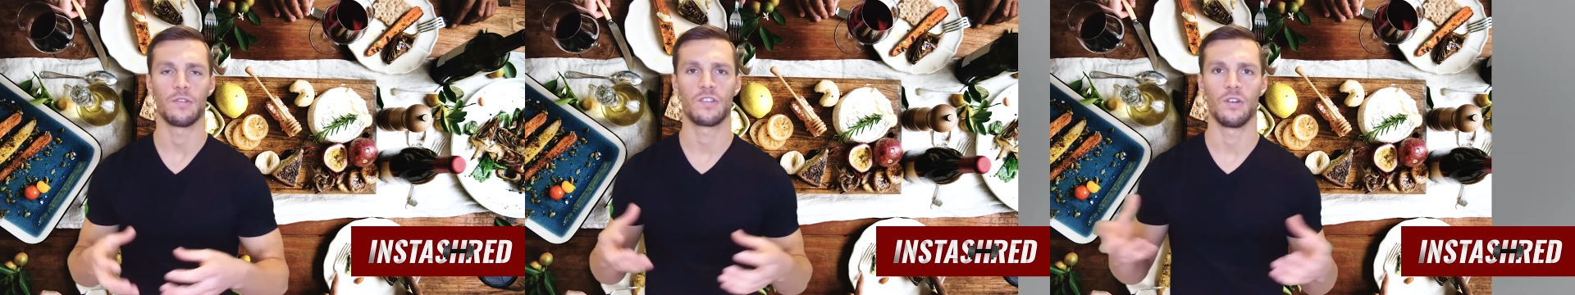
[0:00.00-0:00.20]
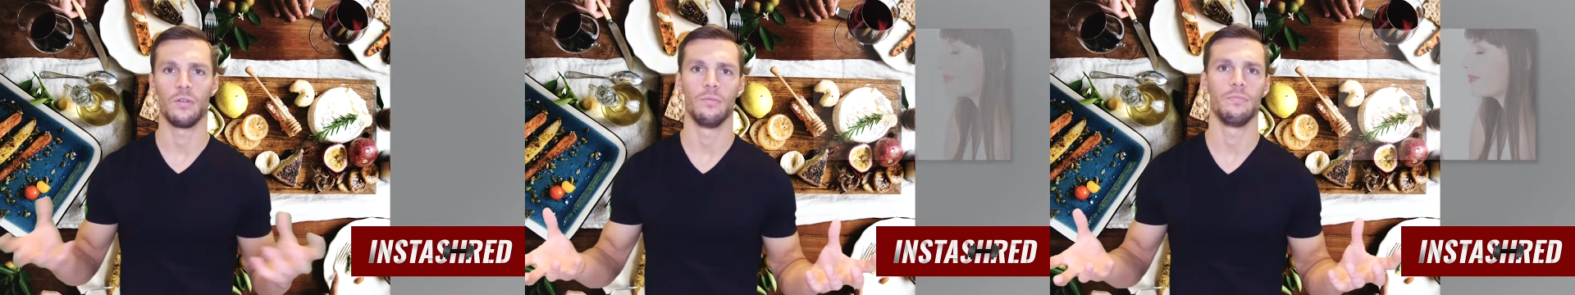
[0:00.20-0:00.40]

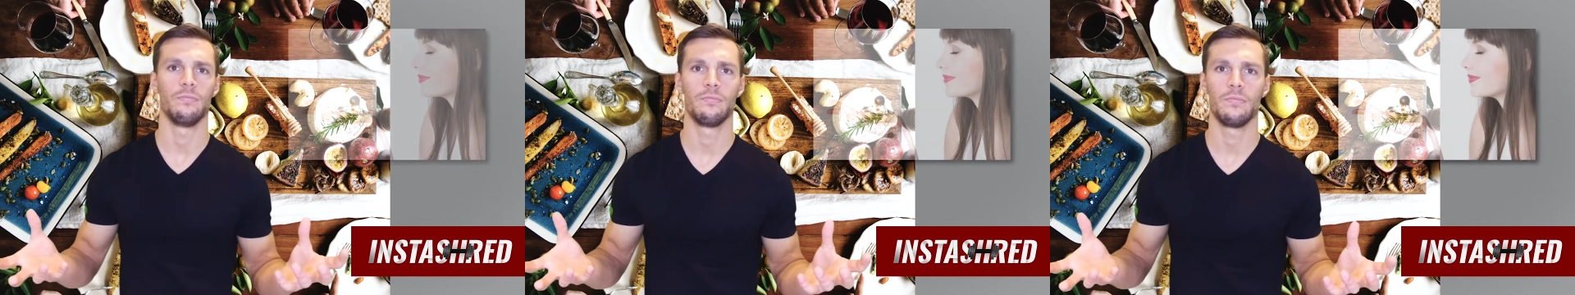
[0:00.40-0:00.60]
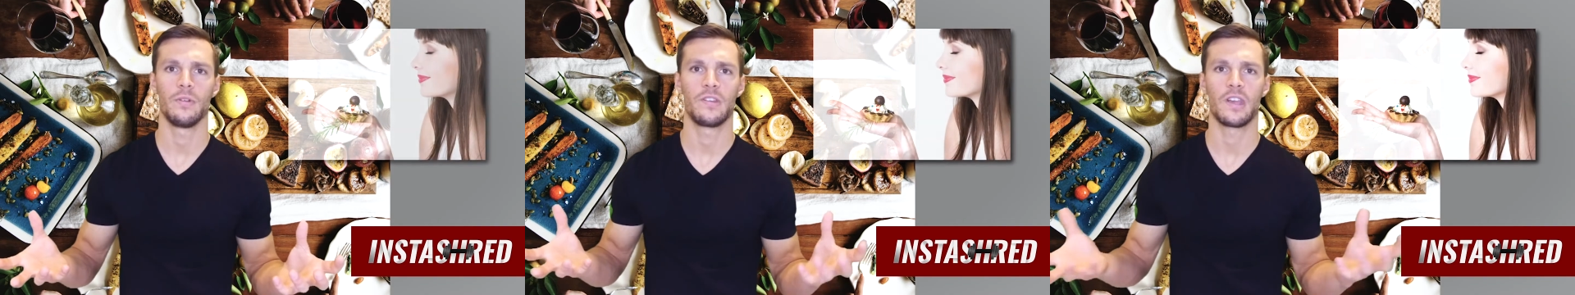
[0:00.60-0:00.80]
So
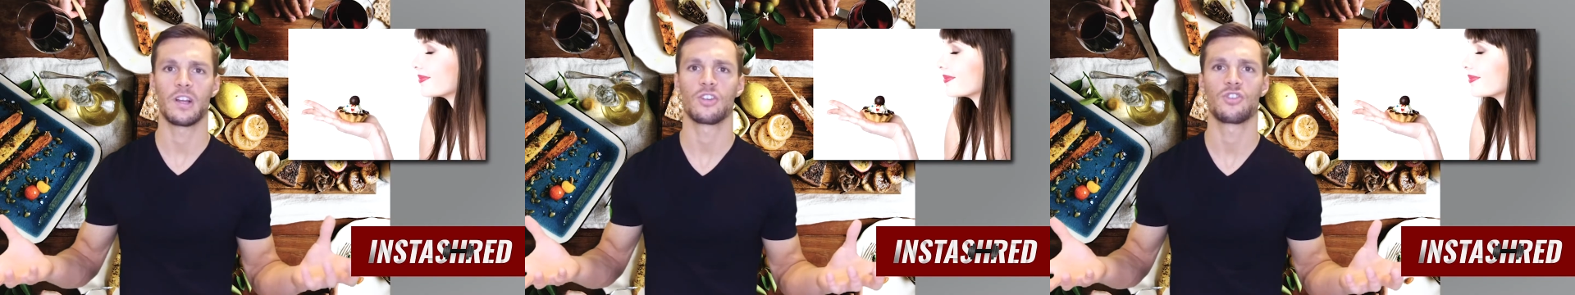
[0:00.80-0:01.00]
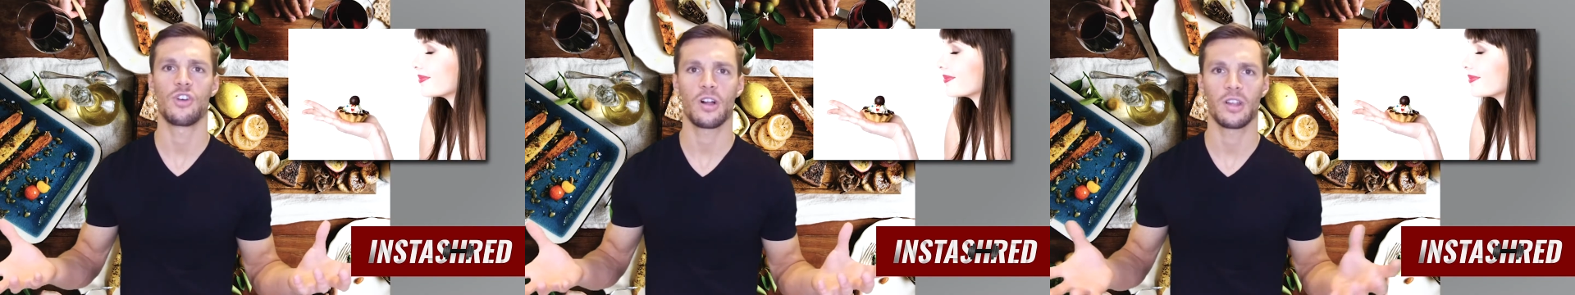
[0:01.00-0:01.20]
take
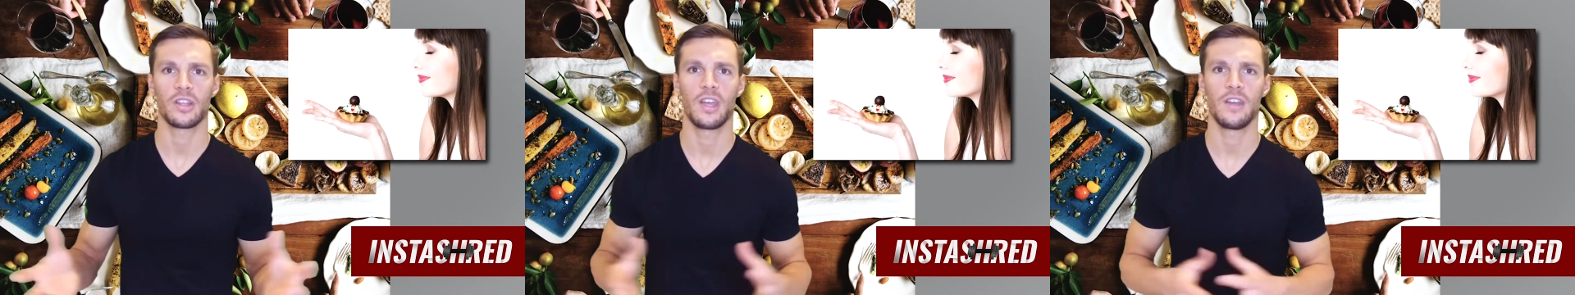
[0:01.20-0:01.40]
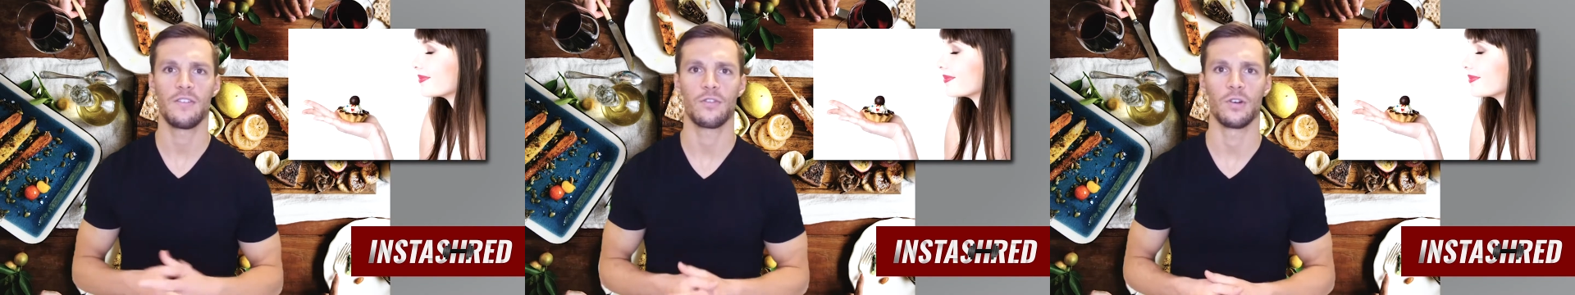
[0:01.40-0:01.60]
a chocolate
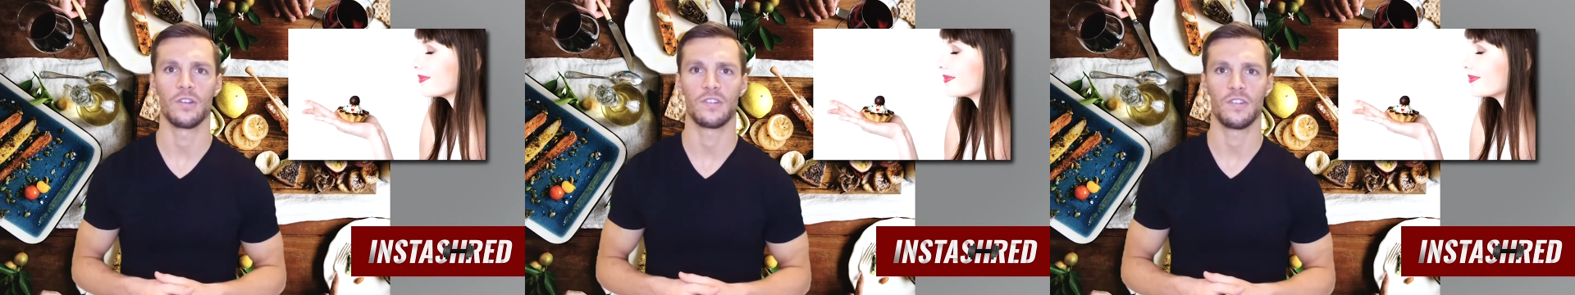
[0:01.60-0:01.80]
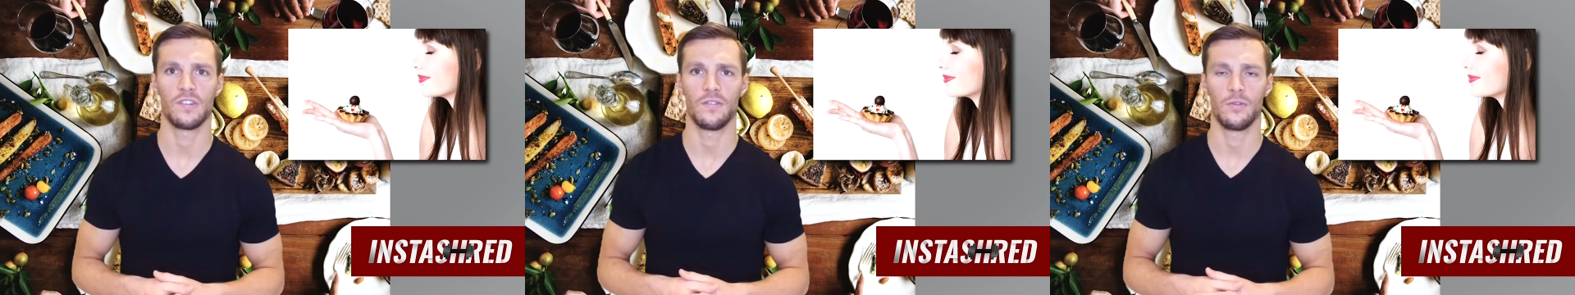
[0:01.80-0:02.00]
cake, for
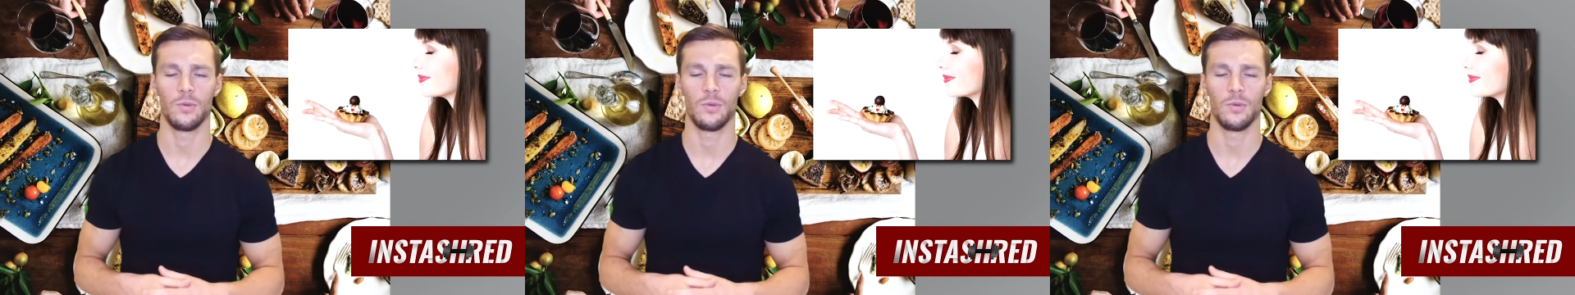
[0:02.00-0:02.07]
instance.